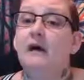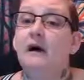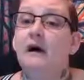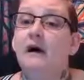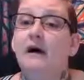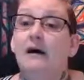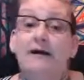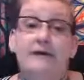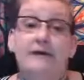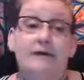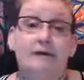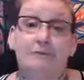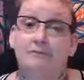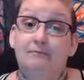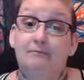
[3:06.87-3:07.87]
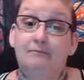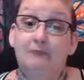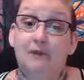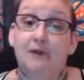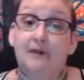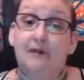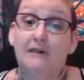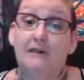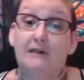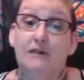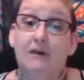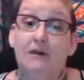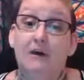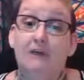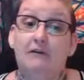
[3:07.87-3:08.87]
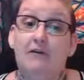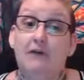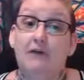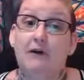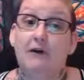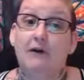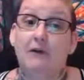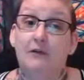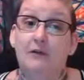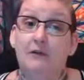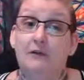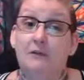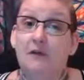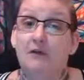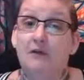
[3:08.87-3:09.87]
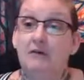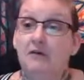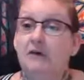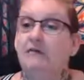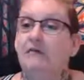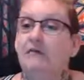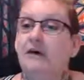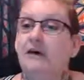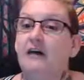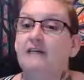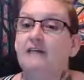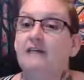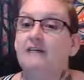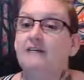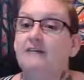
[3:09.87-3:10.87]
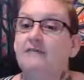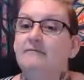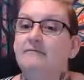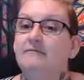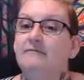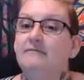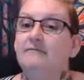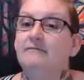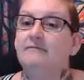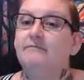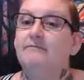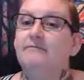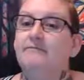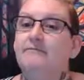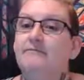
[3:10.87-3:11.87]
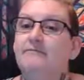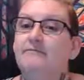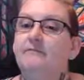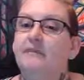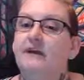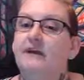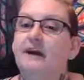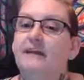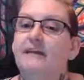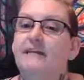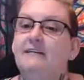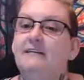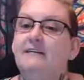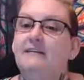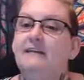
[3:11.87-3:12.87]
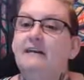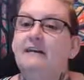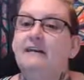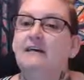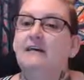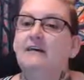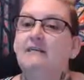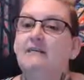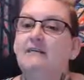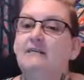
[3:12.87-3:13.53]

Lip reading: I am really trying to figure out this mirroring effect. Hi, Destiny.